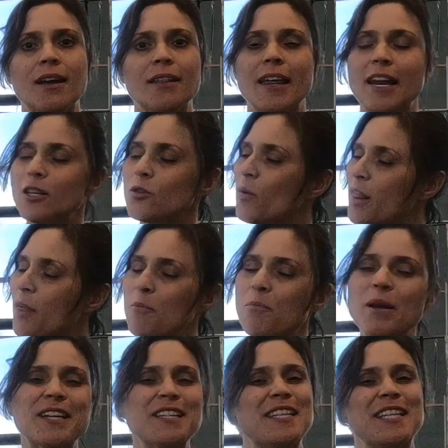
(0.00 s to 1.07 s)
That is one of the
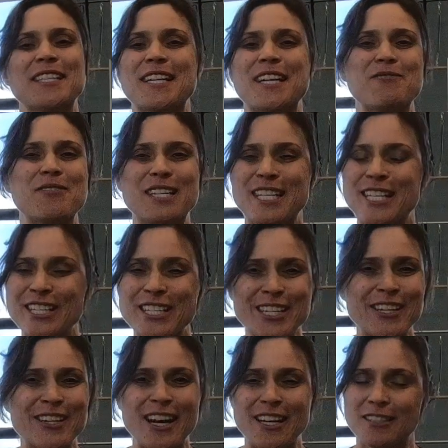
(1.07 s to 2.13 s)
biggest things that we teach
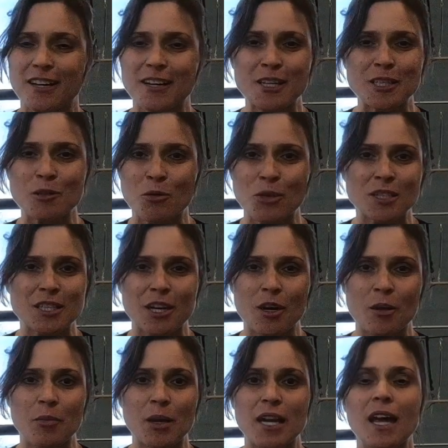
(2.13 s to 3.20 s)
here at Duncan Sports
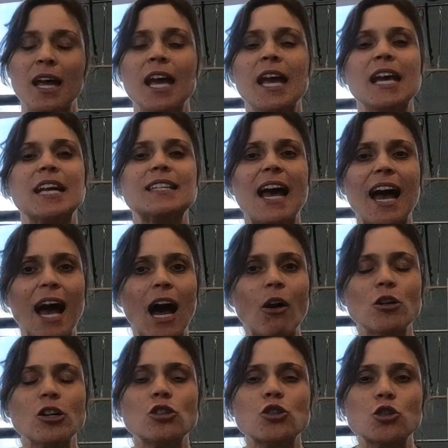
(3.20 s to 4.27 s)
Therapy, is
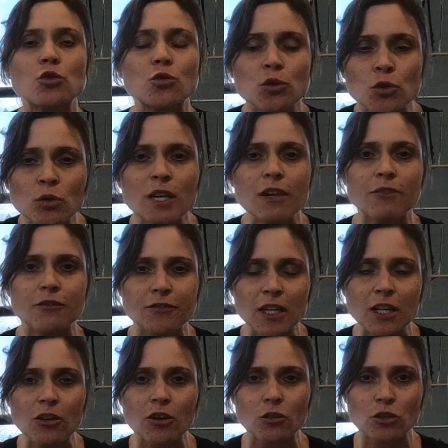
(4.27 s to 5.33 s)
how to truly
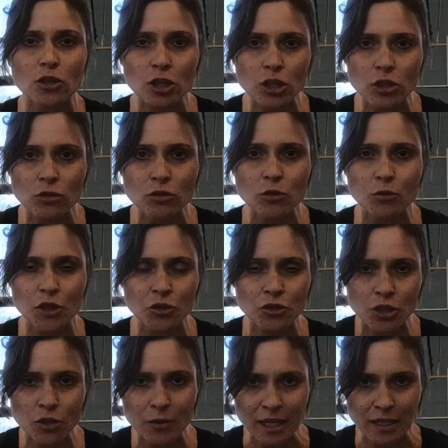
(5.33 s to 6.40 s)
feel those glutes when you're
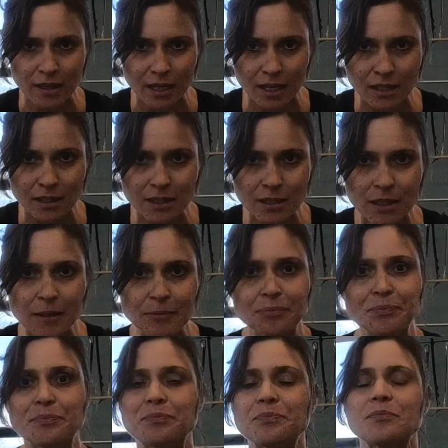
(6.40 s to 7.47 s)
doing things,
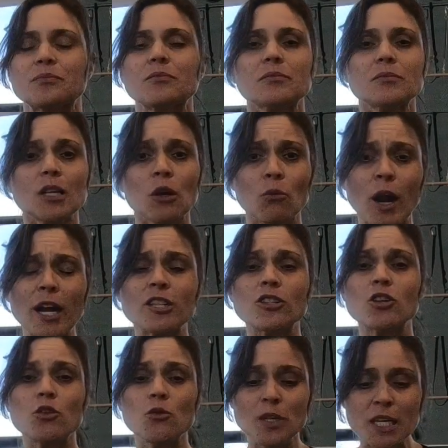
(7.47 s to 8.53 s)
right? So
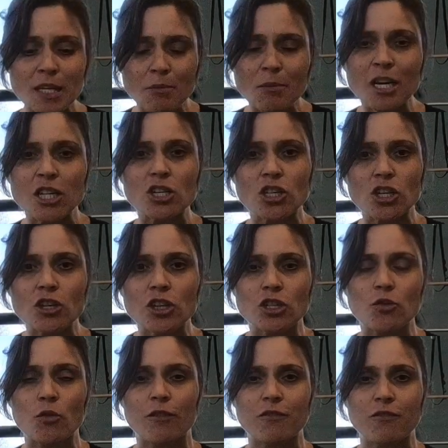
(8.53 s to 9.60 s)
you need to make sure that you are